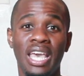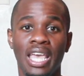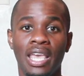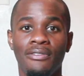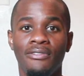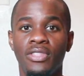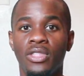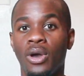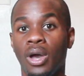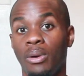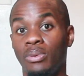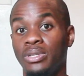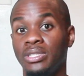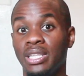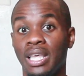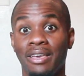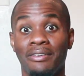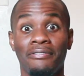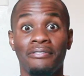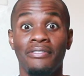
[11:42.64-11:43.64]
Even though I was
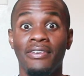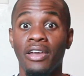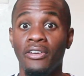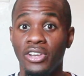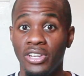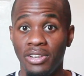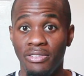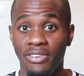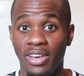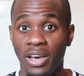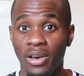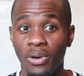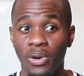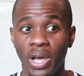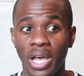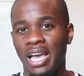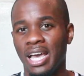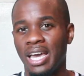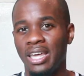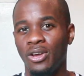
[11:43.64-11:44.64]
like very devout, I
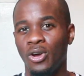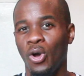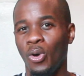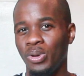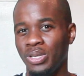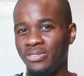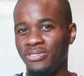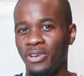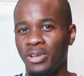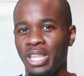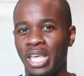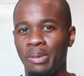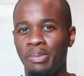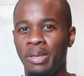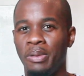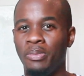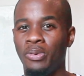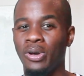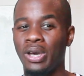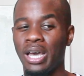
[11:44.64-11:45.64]
kind of always felt like
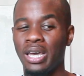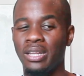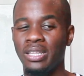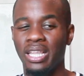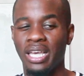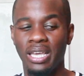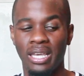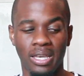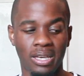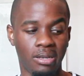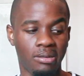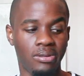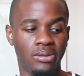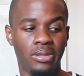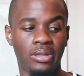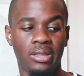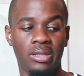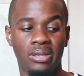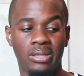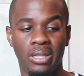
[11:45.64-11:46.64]
people kind of like
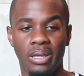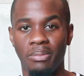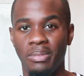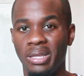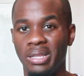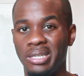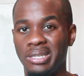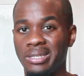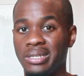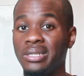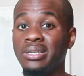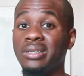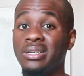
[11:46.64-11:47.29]
looked at me like,